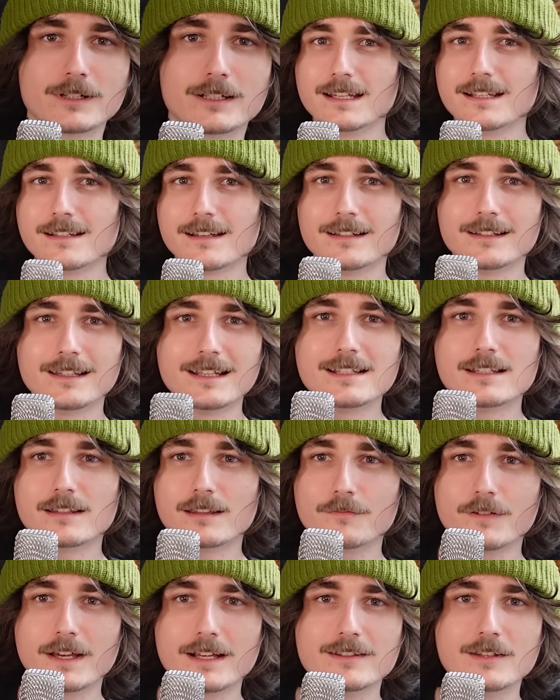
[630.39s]
These are
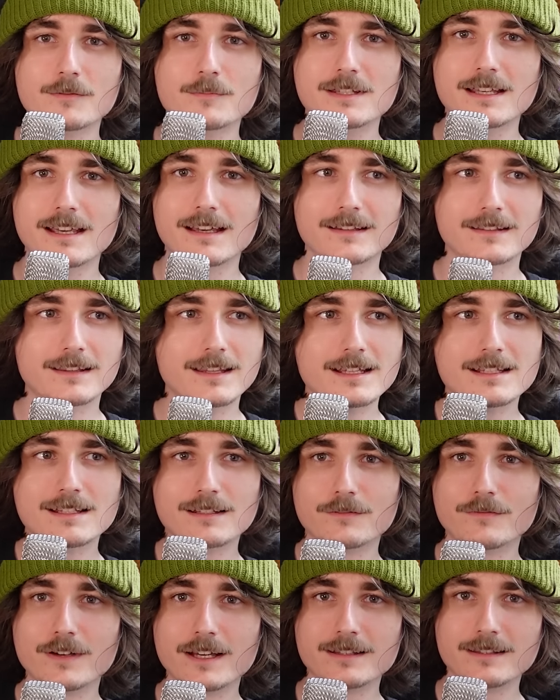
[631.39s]
the victims here. These are
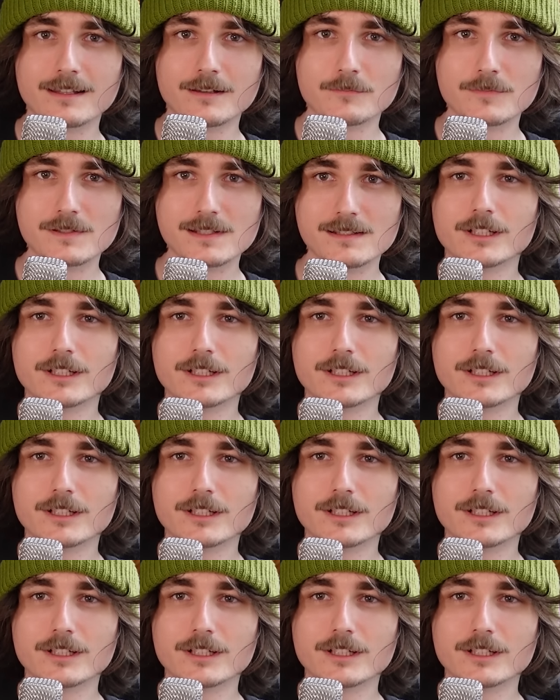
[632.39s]
the victims.